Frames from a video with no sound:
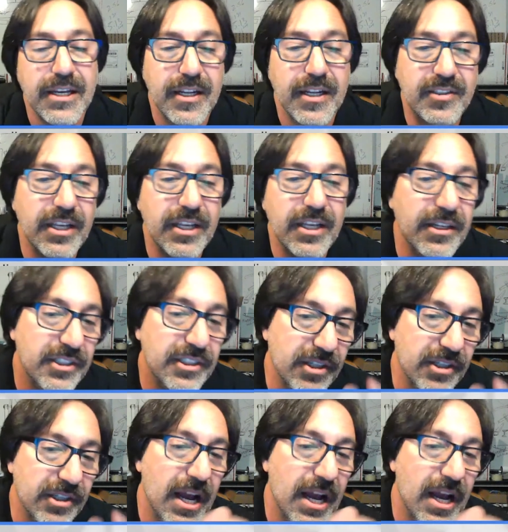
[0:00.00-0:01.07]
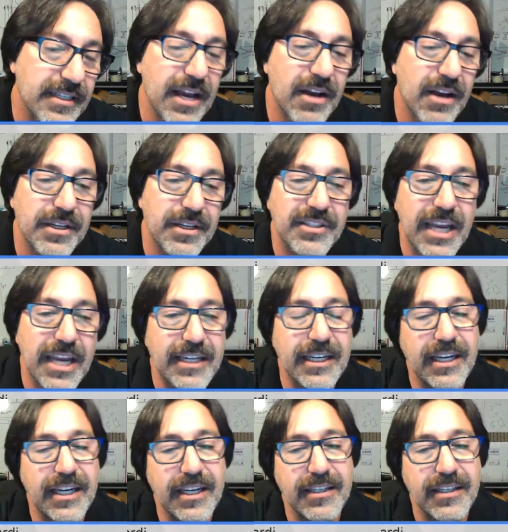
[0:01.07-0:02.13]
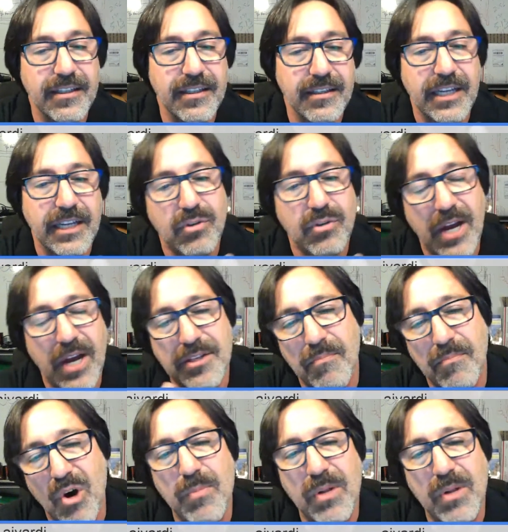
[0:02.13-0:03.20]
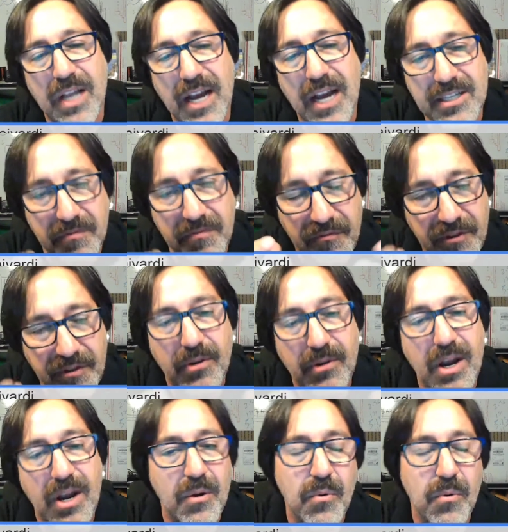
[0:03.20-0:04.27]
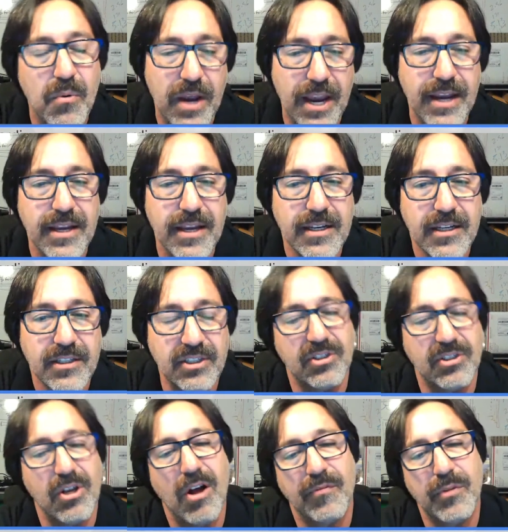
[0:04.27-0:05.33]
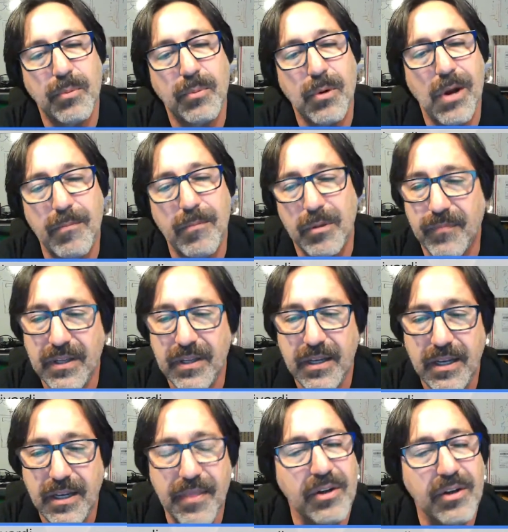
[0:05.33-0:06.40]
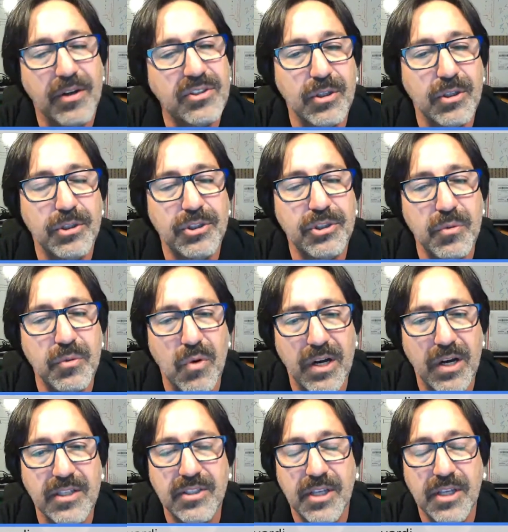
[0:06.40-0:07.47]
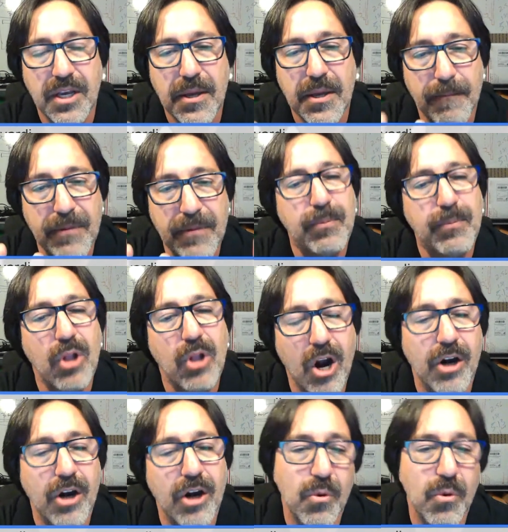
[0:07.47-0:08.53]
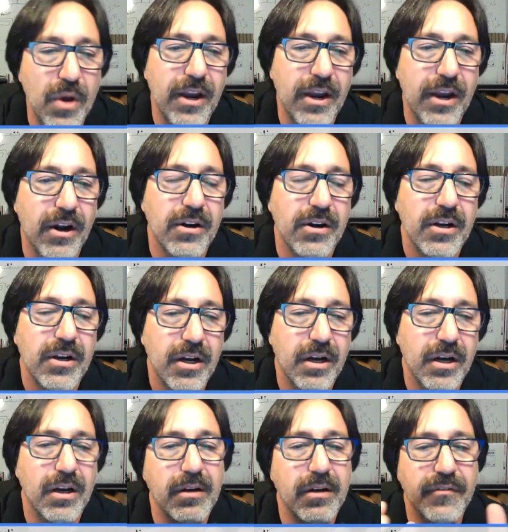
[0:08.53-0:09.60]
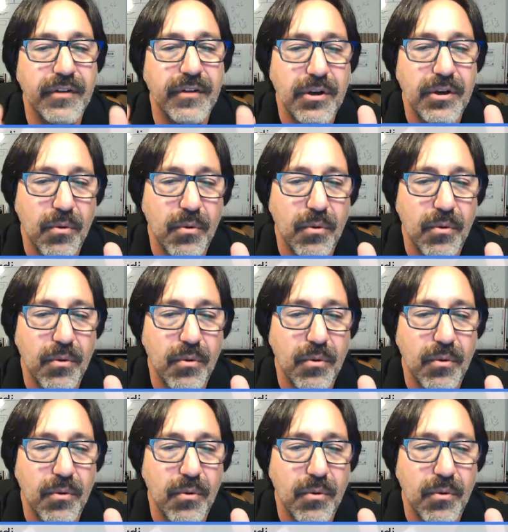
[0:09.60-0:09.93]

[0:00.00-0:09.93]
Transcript: instead of just lying down and taking it, they tried to mobilize and figure out a way to solve the problem. And their solution was, people aren't aware of